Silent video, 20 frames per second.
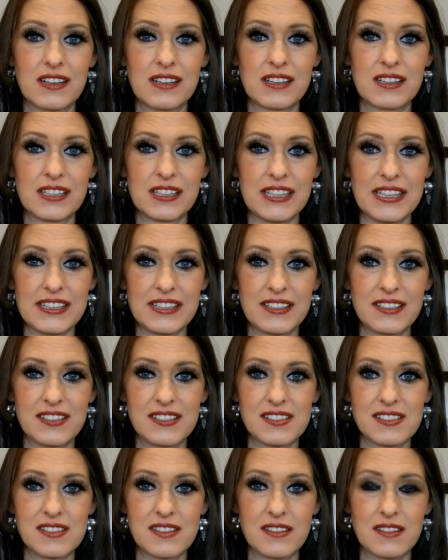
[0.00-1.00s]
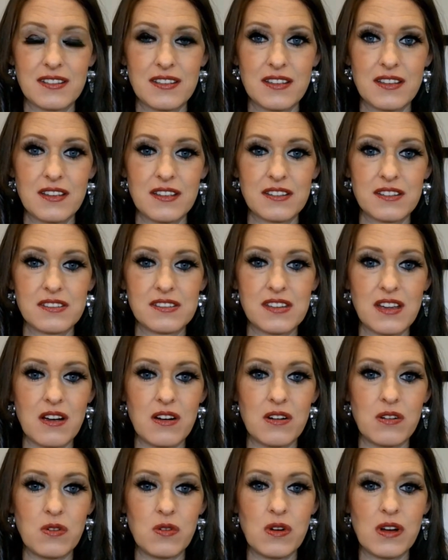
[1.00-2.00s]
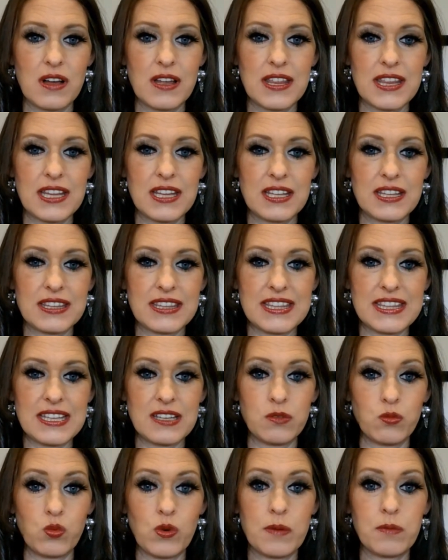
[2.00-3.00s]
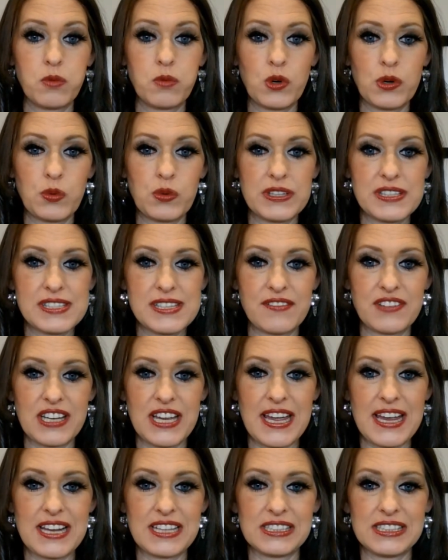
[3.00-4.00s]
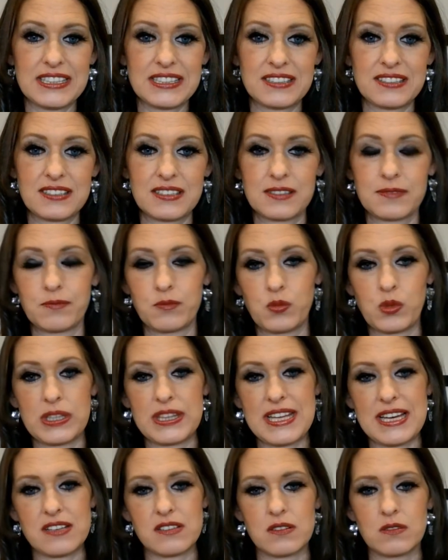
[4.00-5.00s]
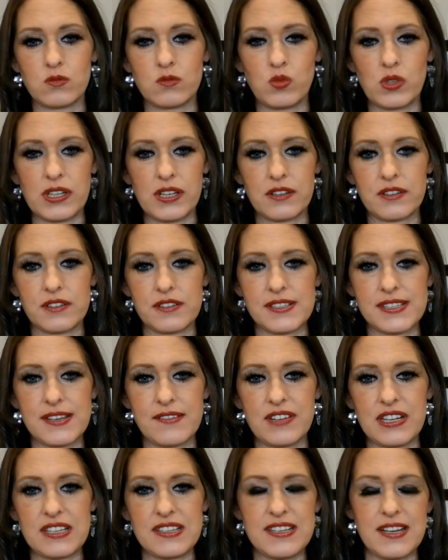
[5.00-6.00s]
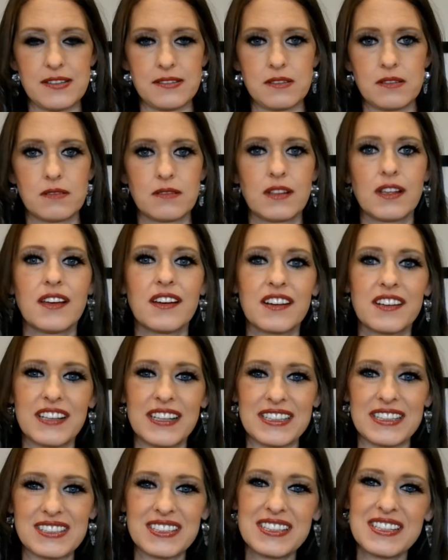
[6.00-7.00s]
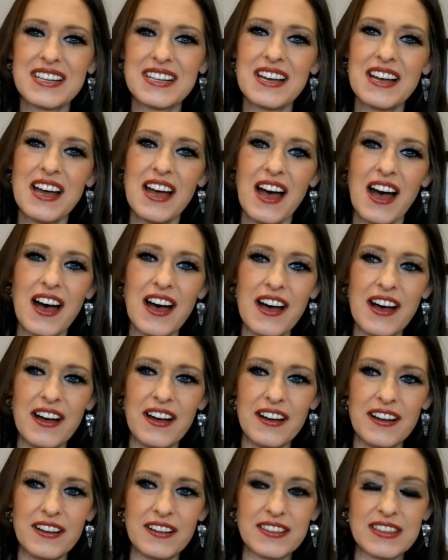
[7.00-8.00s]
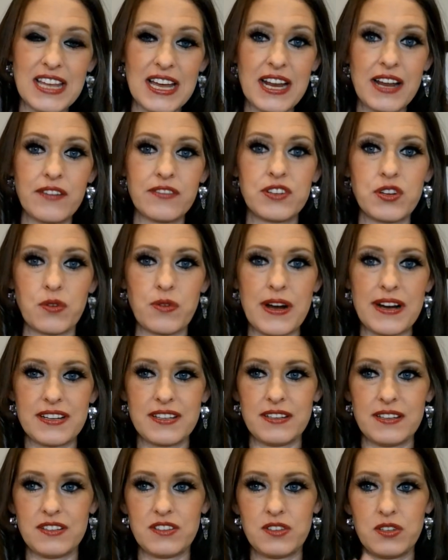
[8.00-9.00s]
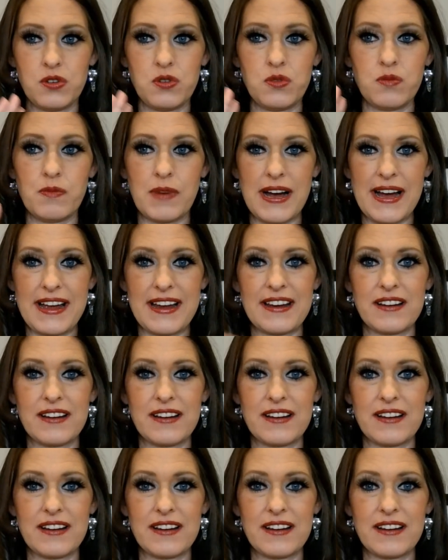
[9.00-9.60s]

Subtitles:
clicks. So 1.17K clicks, 1,170, yes, clicks, that have directed to my